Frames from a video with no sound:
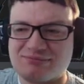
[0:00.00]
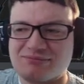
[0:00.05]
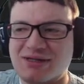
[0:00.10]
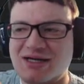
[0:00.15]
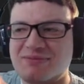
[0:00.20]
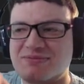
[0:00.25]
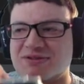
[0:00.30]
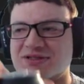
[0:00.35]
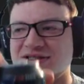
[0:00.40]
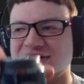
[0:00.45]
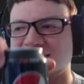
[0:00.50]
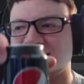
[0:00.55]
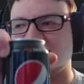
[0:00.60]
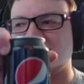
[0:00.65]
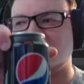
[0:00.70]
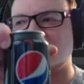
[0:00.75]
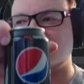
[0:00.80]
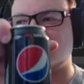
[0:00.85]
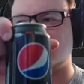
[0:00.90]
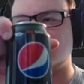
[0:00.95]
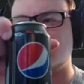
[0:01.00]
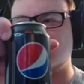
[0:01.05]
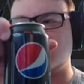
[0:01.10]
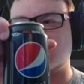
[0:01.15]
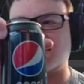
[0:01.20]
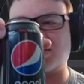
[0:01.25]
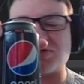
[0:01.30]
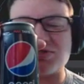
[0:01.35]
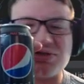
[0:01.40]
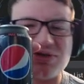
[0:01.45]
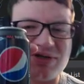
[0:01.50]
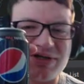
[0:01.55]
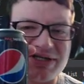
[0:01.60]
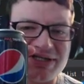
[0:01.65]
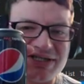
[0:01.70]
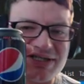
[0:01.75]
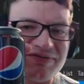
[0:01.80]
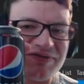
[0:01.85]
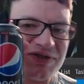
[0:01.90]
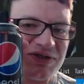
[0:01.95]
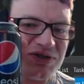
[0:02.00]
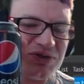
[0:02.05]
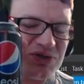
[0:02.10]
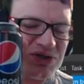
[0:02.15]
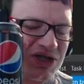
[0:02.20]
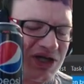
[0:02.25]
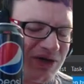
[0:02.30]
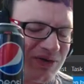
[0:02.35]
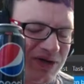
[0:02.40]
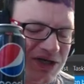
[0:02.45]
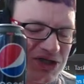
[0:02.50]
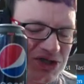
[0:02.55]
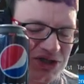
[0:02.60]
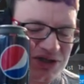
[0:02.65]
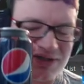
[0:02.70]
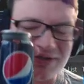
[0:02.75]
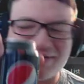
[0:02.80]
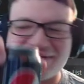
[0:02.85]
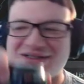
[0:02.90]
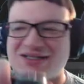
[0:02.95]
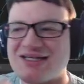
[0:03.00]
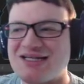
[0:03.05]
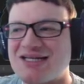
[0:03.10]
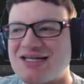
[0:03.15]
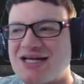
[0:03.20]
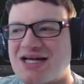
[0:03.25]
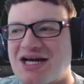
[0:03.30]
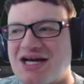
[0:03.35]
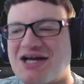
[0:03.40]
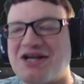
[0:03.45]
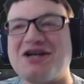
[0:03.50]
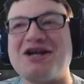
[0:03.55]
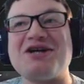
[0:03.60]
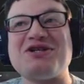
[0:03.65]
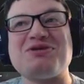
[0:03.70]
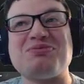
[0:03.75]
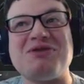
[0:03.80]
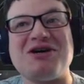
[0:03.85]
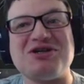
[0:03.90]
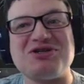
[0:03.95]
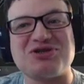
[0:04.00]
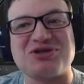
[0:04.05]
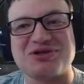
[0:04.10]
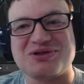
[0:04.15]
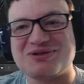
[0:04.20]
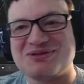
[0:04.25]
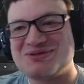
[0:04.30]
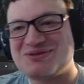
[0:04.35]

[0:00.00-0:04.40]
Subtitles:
Pepsi, it's the choice of a new generation. Not sponsored.